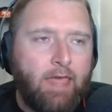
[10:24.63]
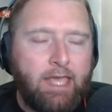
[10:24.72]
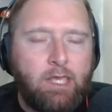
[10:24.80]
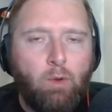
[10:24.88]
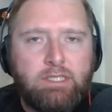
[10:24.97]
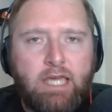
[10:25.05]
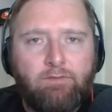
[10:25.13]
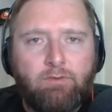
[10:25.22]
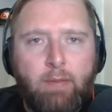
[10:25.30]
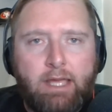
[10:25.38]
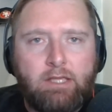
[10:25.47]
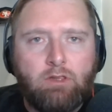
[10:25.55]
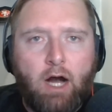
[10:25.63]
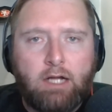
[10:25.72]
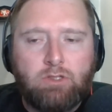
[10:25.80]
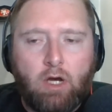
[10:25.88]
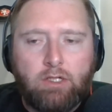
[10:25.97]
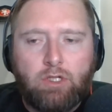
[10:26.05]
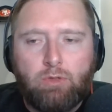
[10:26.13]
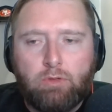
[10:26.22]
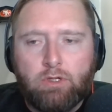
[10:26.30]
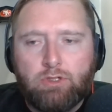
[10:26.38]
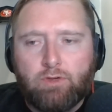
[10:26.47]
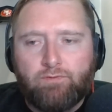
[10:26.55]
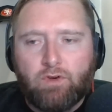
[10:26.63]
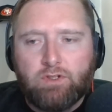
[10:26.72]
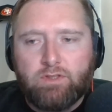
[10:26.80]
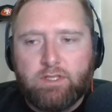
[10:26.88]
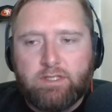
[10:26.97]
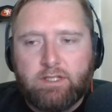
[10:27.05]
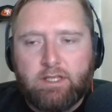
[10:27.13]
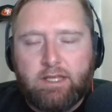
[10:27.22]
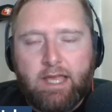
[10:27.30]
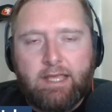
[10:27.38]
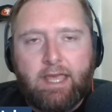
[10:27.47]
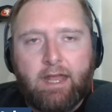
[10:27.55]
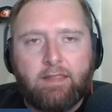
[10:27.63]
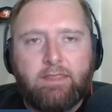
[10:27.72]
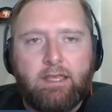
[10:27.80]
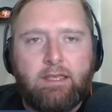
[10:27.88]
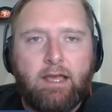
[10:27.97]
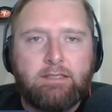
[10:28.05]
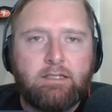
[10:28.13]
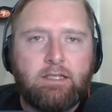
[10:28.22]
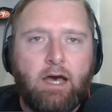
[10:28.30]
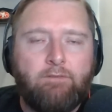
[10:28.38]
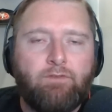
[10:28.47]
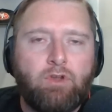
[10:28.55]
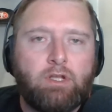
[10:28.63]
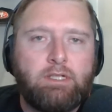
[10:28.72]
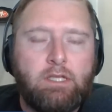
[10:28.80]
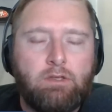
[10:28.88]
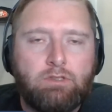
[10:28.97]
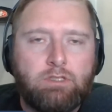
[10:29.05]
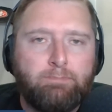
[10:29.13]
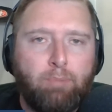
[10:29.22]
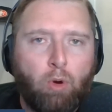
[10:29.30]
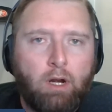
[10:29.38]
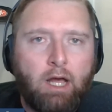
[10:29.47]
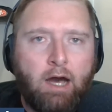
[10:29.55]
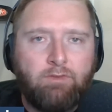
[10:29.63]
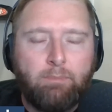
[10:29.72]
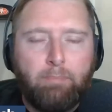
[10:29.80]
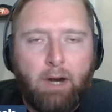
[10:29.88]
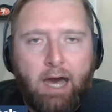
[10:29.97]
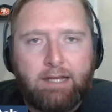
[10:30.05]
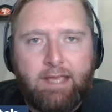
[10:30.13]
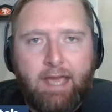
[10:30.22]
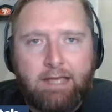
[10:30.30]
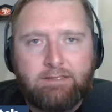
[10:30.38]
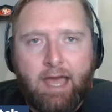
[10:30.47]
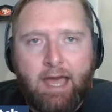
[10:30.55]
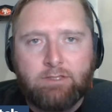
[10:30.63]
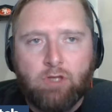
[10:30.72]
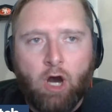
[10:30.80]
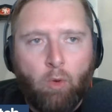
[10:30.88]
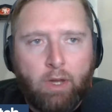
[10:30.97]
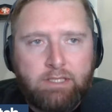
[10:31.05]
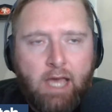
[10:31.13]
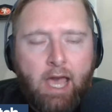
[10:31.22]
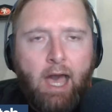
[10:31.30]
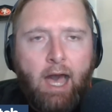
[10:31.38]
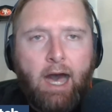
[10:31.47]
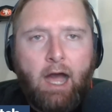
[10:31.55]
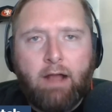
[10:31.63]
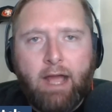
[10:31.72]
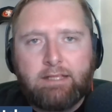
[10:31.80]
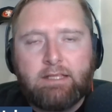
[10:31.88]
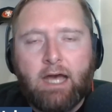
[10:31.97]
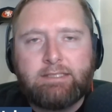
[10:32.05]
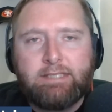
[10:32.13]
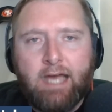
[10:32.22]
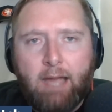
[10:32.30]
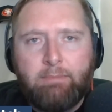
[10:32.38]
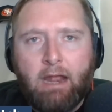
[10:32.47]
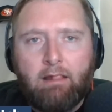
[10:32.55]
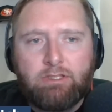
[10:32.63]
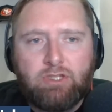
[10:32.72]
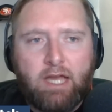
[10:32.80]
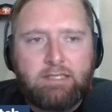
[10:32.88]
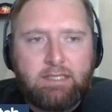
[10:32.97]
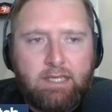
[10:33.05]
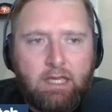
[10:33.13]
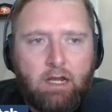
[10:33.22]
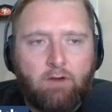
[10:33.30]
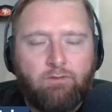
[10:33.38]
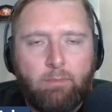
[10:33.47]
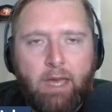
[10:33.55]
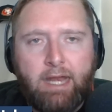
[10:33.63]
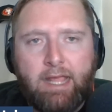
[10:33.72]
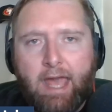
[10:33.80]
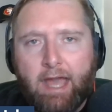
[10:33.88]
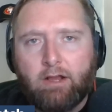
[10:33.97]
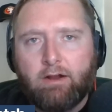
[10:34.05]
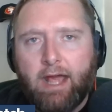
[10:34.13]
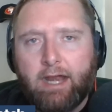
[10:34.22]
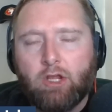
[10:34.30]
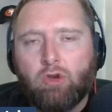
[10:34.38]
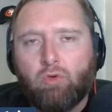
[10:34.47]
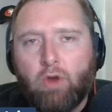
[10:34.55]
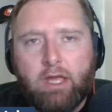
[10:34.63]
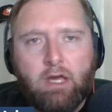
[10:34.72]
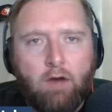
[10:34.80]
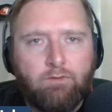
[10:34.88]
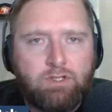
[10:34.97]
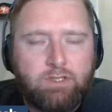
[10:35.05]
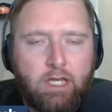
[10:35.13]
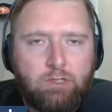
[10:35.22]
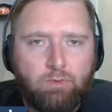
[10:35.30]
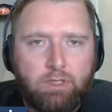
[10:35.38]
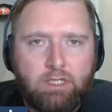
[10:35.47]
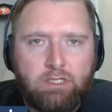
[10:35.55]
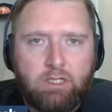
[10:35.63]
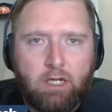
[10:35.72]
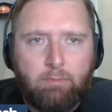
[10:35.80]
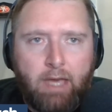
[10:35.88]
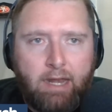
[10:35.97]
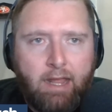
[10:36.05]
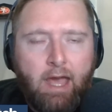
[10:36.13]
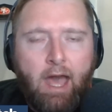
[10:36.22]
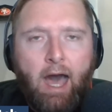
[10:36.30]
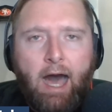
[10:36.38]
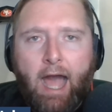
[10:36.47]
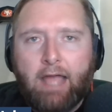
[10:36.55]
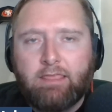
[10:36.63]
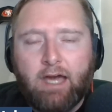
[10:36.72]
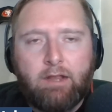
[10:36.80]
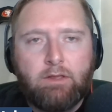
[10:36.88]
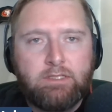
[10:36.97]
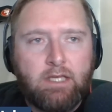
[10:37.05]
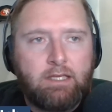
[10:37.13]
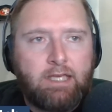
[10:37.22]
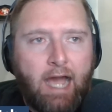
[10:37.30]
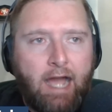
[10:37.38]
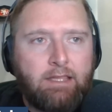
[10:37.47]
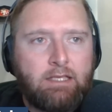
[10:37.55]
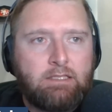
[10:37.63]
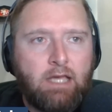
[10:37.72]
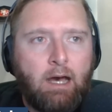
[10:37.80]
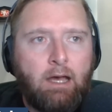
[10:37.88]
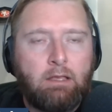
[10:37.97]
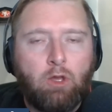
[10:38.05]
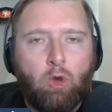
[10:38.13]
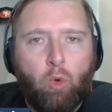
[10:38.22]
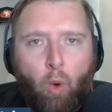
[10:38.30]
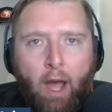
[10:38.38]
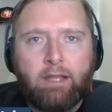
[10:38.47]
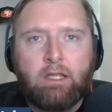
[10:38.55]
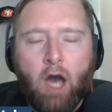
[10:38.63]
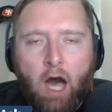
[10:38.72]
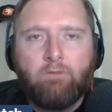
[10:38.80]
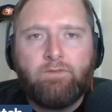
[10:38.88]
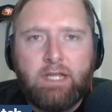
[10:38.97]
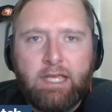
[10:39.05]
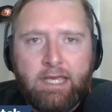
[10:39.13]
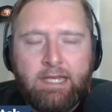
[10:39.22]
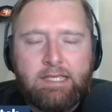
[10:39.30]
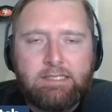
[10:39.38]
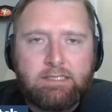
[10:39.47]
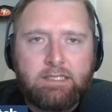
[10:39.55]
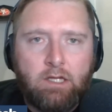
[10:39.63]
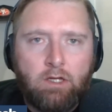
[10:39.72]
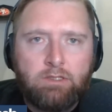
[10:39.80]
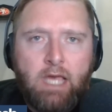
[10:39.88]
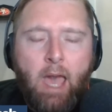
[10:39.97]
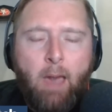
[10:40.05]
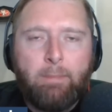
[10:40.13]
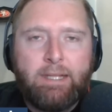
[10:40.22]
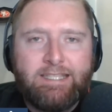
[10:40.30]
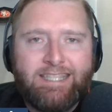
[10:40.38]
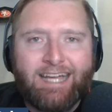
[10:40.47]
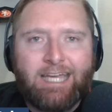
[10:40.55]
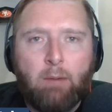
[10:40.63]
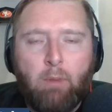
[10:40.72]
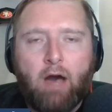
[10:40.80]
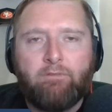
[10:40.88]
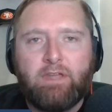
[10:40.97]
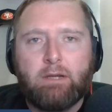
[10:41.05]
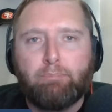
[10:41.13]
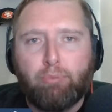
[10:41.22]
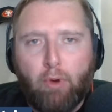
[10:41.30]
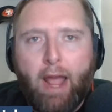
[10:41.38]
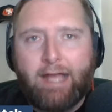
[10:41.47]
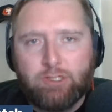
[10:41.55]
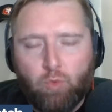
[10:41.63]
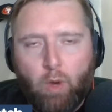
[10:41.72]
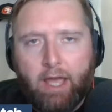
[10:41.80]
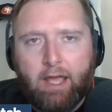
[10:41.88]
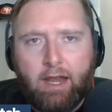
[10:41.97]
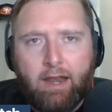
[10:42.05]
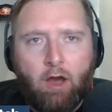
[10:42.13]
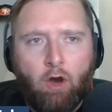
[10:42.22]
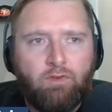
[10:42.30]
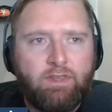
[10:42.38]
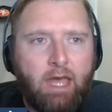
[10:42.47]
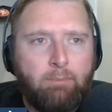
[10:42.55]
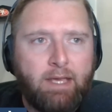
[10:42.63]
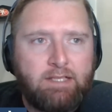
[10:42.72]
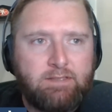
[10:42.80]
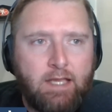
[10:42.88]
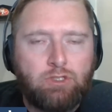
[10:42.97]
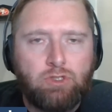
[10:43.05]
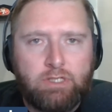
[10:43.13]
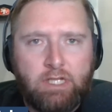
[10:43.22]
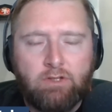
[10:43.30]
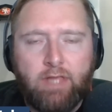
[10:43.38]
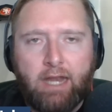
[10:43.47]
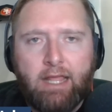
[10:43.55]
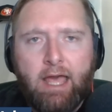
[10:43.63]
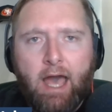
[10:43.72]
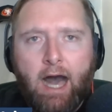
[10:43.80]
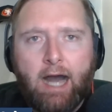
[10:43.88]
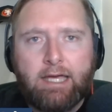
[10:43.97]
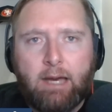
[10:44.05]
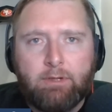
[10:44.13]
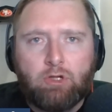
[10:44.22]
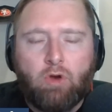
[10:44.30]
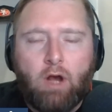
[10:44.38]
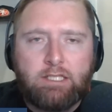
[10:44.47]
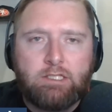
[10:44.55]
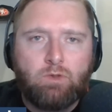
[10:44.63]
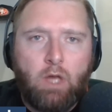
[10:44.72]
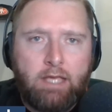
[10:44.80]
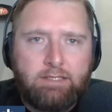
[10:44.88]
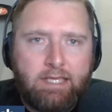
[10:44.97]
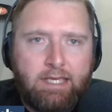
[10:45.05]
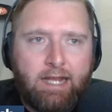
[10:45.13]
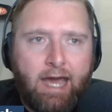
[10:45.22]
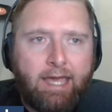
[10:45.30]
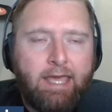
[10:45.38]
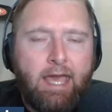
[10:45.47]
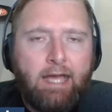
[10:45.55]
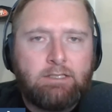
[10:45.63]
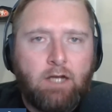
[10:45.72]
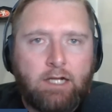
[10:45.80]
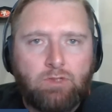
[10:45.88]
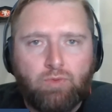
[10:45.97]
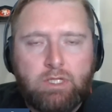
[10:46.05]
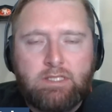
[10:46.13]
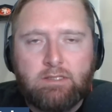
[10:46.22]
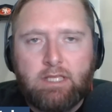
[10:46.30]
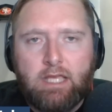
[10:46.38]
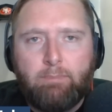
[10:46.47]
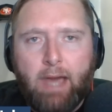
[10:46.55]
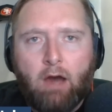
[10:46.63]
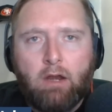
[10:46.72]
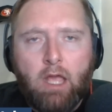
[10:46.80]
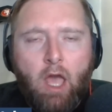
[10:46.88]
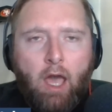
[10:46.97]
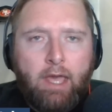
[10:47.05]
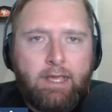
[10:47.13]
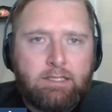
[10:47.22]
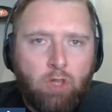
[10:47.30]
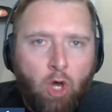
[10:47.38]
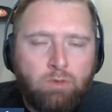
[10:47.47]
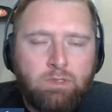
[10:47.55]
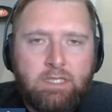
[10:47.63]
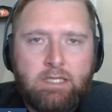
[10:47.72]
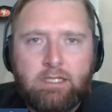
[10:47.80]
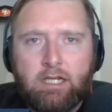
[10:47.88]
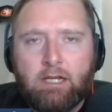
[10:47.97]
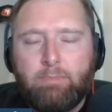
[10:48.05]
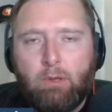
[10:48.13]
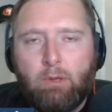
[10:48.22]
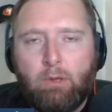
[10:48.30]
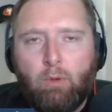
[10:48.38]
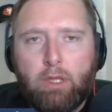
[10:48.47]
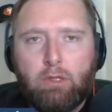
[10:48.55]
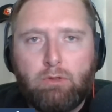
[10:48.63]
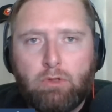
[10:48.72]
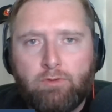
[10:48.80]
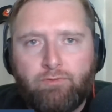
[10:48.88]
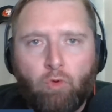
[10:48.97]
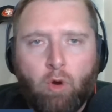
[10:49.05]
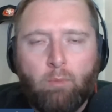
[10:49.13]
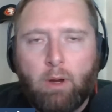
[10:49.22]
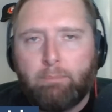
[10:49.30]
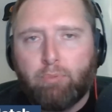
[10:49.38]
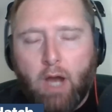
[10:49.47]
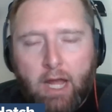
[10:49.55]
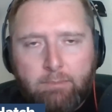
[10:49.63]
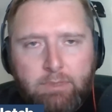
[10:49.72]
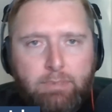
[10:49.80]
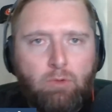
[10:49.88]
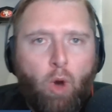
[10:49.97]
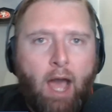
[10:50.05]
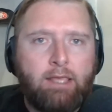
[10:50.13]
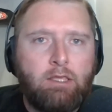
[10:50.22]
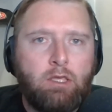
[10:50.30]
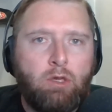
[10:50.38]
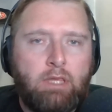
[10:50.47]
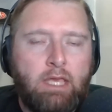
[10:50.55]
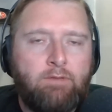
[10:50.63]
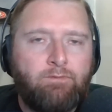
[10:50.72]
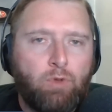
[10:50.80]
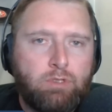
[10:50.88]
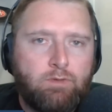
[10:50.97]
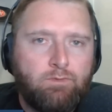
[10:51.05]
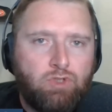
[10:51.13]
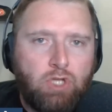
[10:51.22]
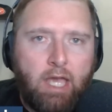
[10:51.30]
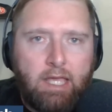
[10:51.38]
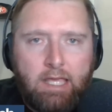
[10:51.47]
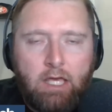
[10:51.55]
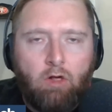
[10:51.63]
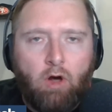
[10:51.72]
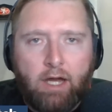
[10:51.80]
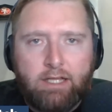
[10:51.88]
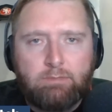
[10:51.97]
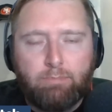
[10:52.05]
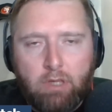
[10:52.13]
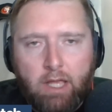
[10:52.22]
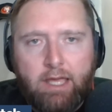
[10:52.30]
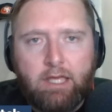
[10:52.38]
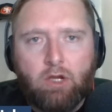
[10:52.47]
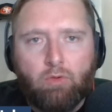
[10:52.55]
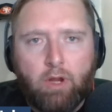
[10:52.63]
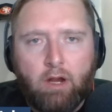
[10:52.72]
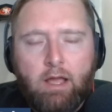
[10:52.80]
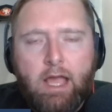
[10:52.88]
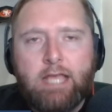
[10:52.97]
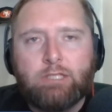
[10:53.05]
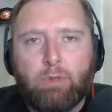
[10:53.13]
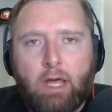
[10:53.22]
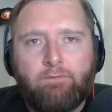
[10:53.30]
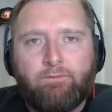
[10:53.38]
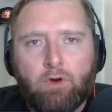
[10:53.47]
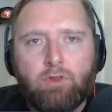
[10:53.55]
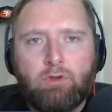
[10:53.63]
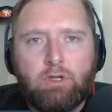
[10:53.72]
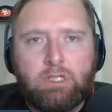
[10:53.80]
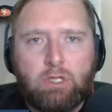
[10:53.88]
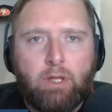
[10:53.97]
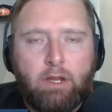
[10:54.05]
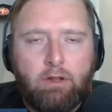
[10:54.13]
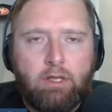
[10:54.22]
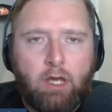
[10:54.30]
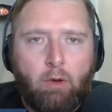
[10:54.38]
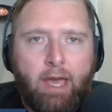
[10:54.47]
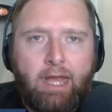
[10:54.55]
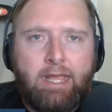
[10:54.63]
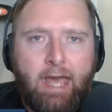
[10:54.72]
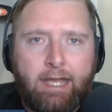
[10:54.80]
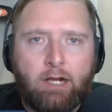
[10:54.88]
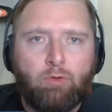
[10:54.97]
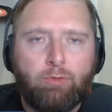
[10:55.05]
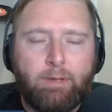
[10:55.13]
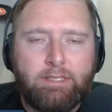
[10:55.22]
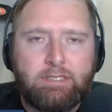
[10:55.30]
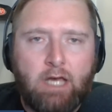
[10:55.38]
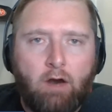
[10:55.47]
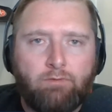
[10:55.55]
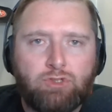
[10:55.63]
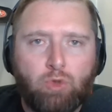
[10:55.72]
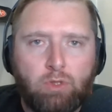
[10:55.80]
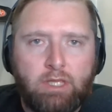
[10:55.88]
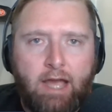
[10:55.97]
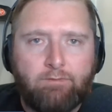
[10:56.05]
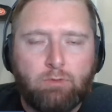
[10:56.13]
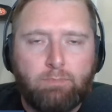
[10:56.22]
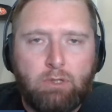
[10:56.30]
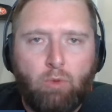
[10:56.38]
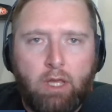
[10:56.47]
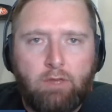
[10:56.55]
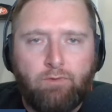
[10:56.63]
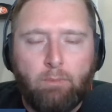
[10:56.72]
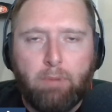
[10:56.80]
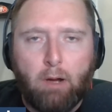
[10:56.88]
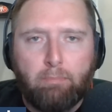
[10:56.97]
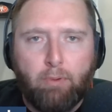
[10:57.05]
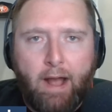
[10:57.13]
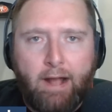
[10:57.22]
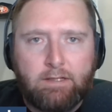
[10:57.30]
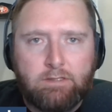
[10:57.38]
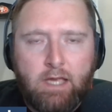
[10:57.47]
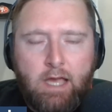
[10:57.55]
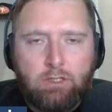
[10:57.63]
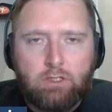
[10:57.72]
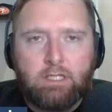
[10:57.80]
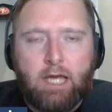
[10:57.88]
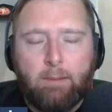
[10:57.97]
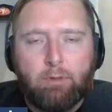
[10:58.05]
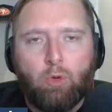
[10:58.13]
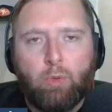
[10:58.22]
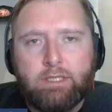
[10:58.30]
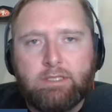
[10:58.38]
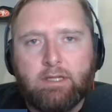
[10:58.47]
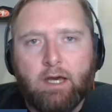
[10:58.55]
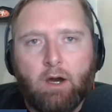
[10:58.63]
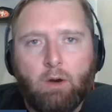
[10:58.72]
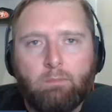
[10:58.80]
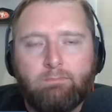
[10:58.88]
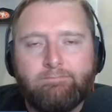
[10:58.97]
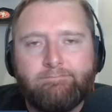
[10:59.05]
Thank you once again for making Locked On Cougars your first listen of the day. Cannot thank you guys enough for your continued support of the podcast as always. All right. Time now to let you guys hear from Eddie Heckard. Had a great conversation with this young man. I thought he's a guy that's quite confident in his skills, but does not come off in a brash way. And hopefully that makes sense. You'll hear that come across as he and I talked recently about his lone season in a BYU uniform, what brought him to BYU, the influence of Jay Hill on his playing career. So without further ado, here you go. Eddie Heckard with myself shortly after BYU football practice just a couple of weeks ago.